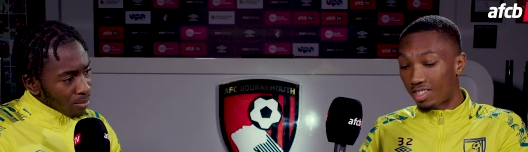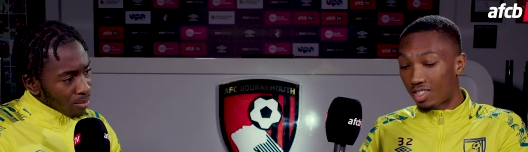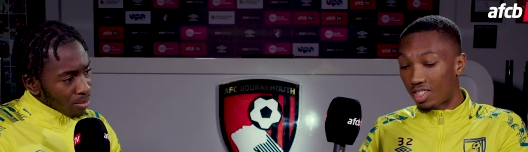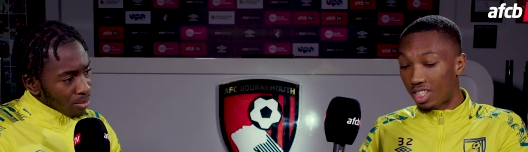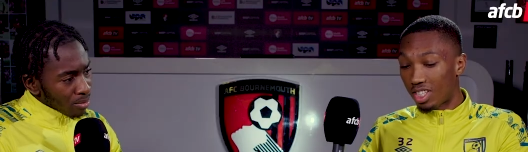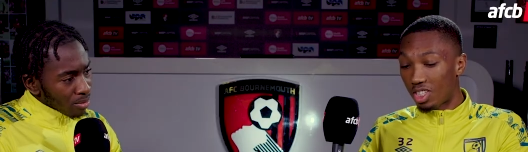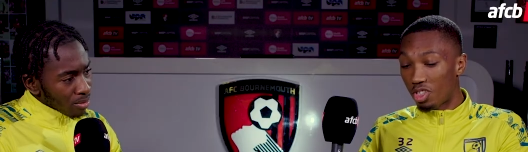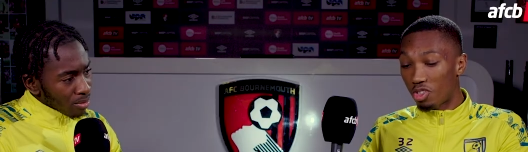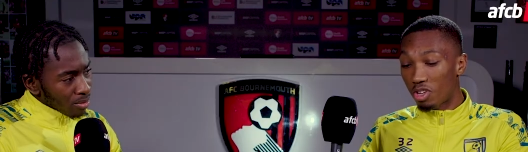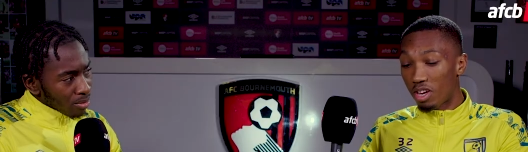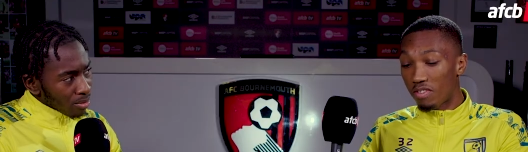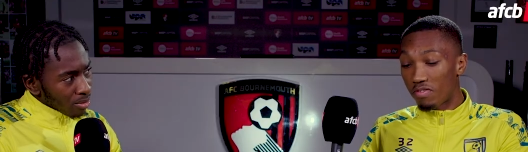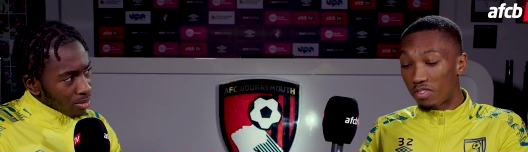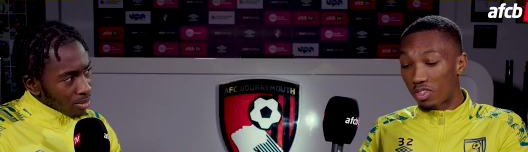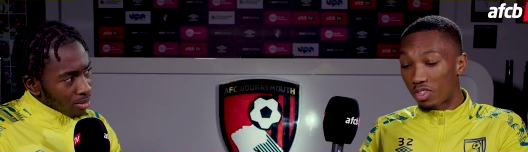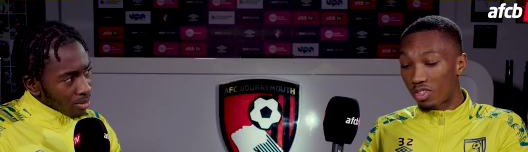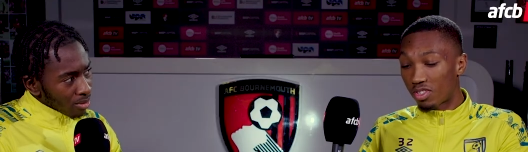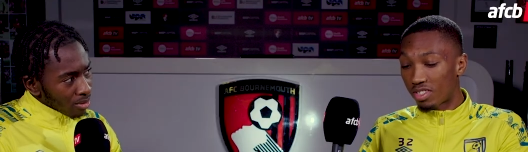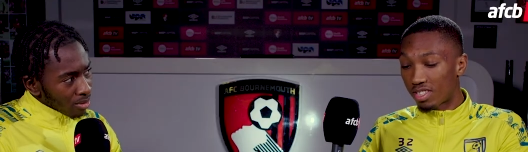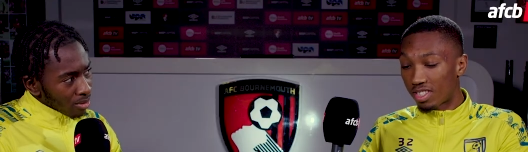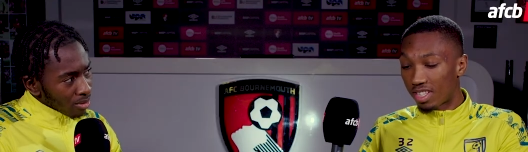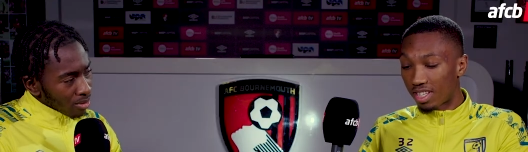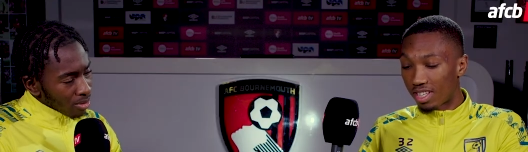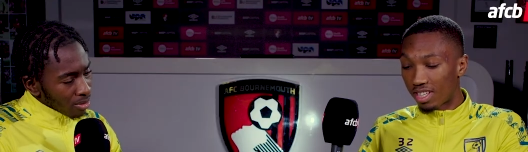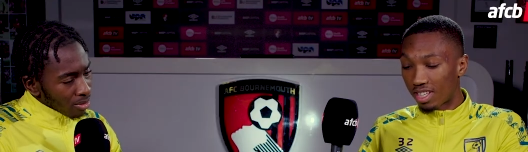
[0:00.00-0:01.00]
Speaker 1: Did you ever
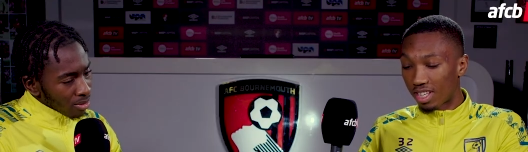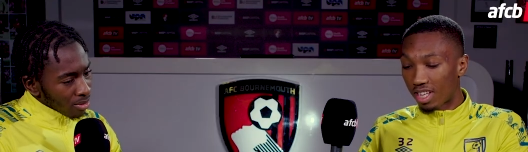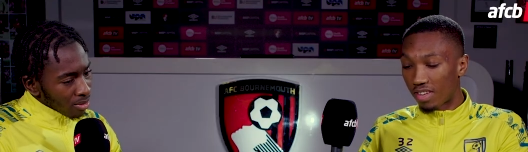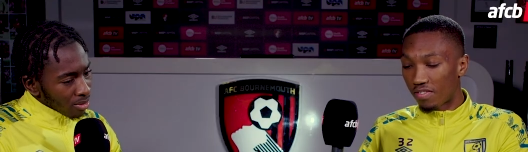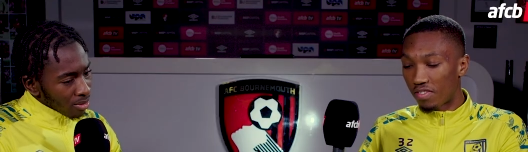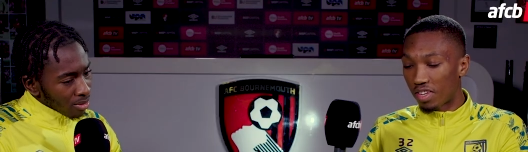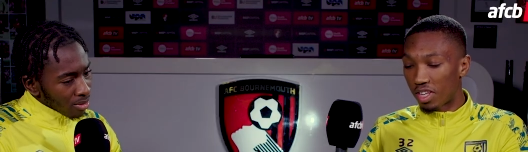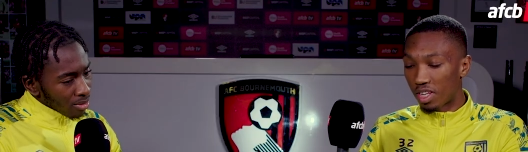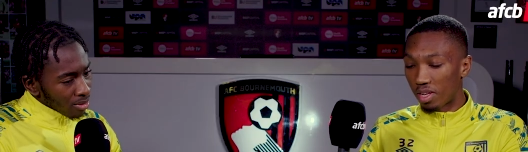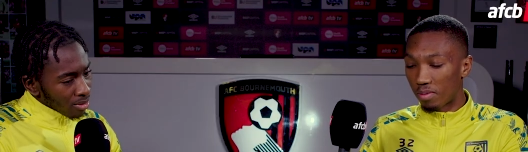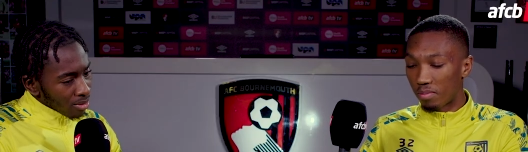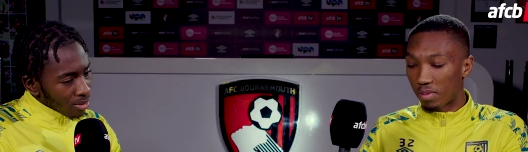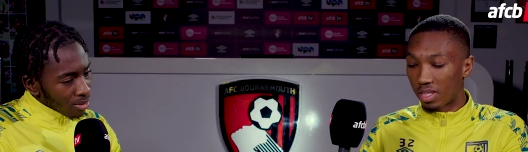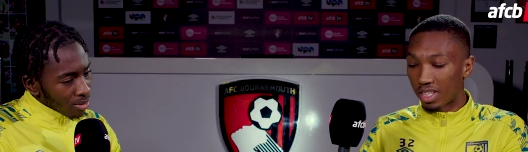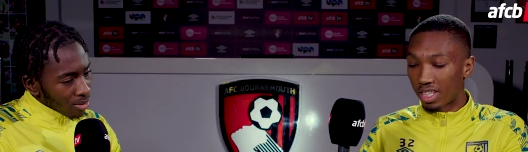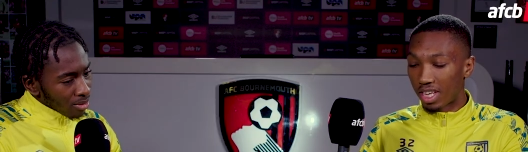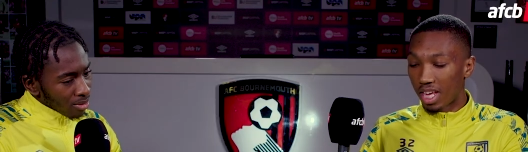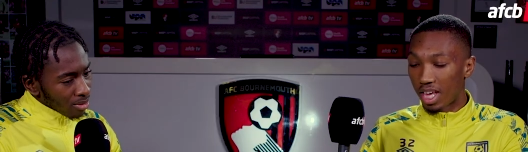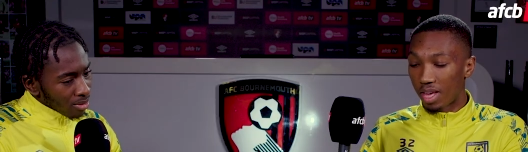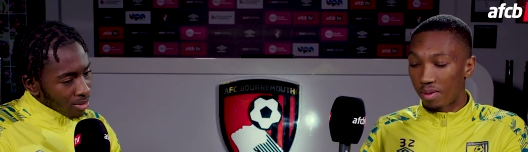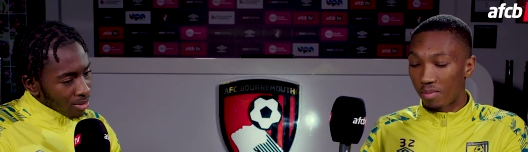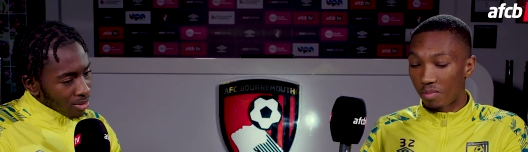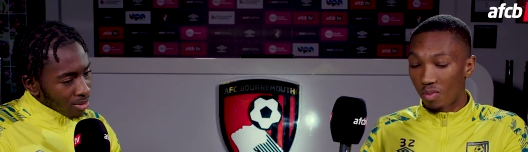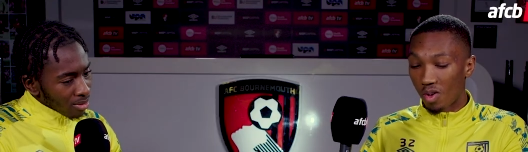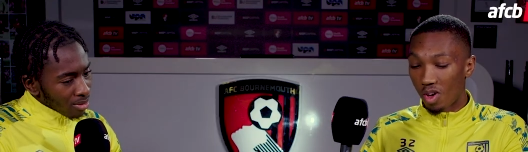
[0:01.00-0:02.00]
consider giving up the
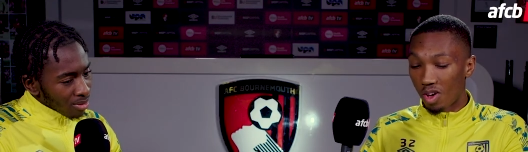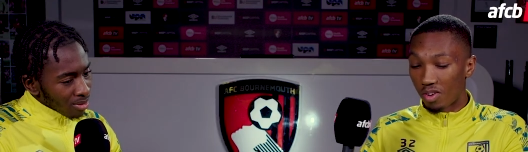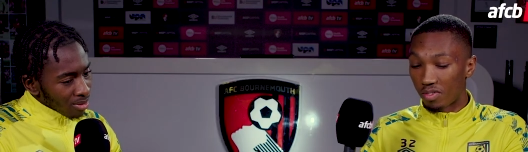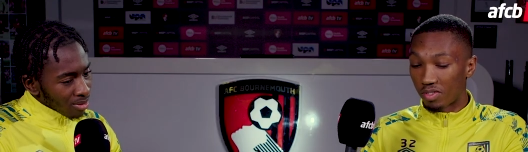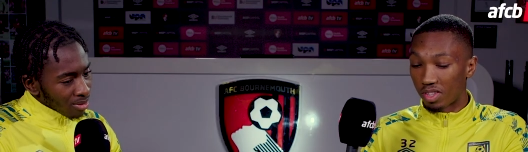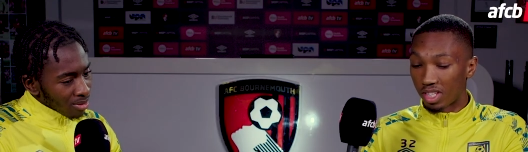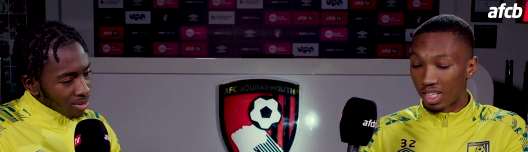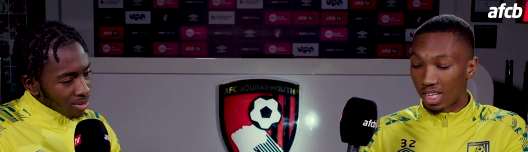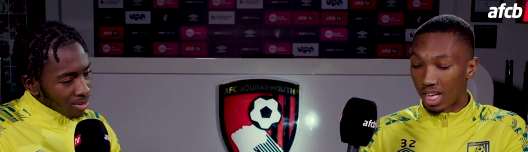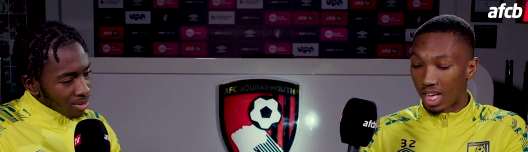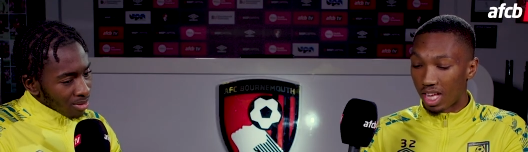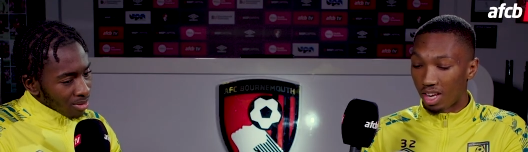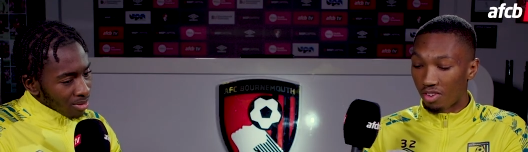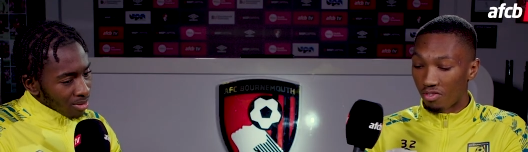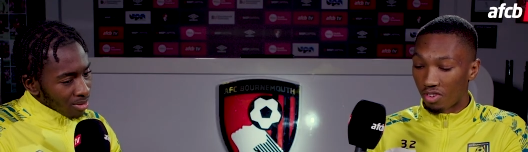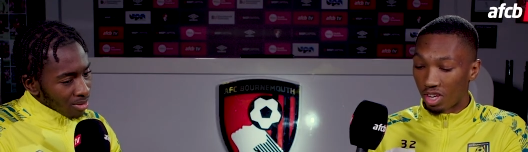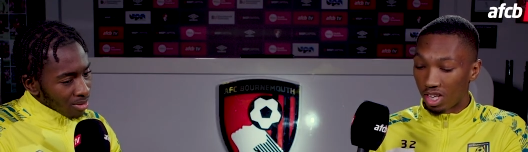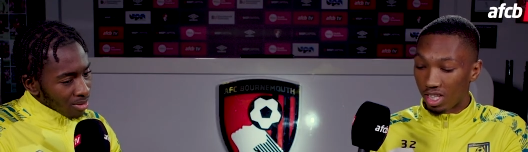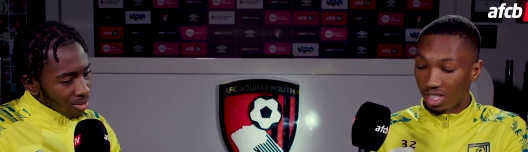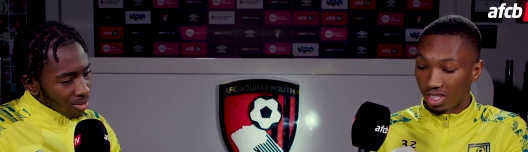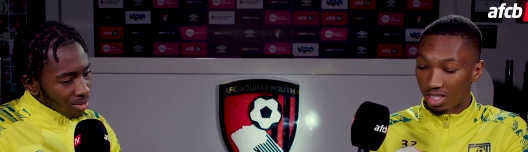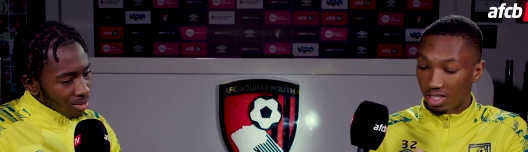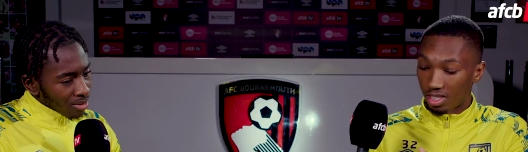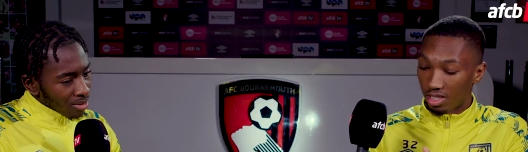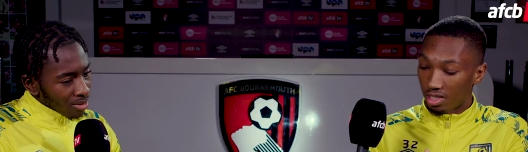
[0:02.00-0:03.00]
game after getting
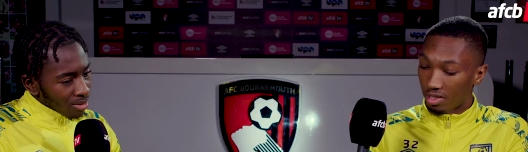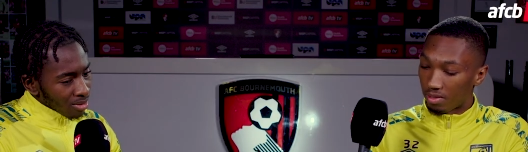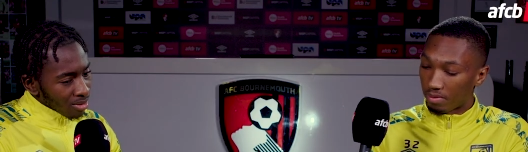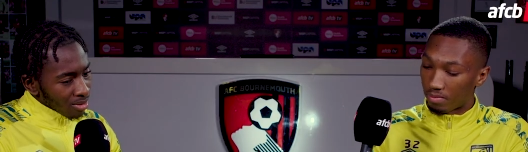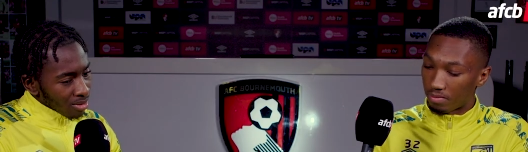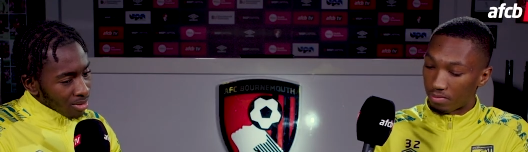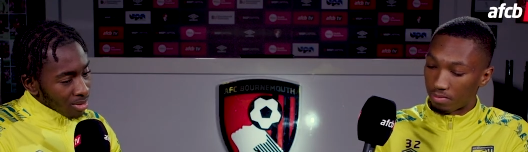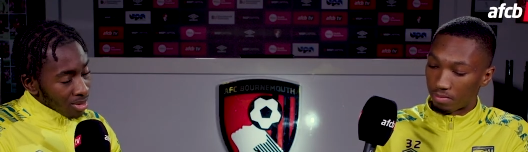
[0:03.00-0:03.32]
released?